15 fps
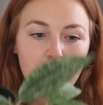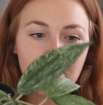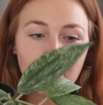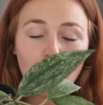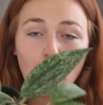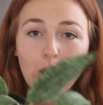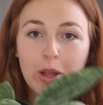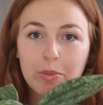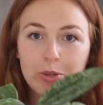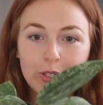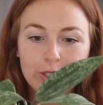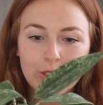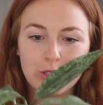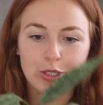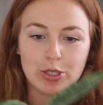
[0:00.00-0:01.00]
But all I'm
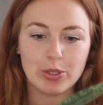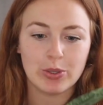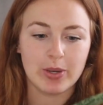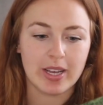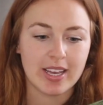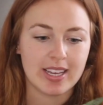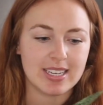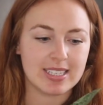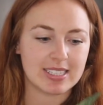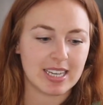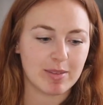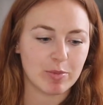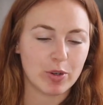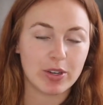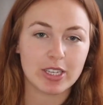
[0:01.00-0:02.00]
going to do is
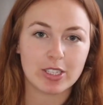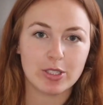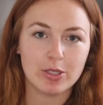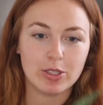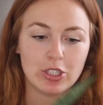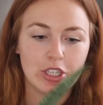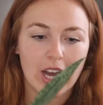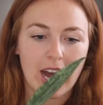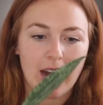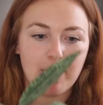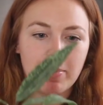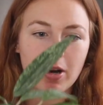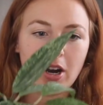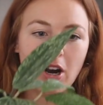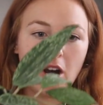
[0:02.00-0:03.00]
I'm going to
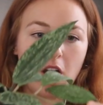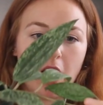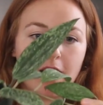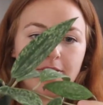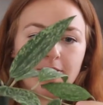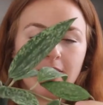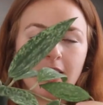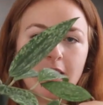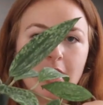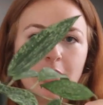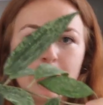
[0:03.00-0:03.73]
chop off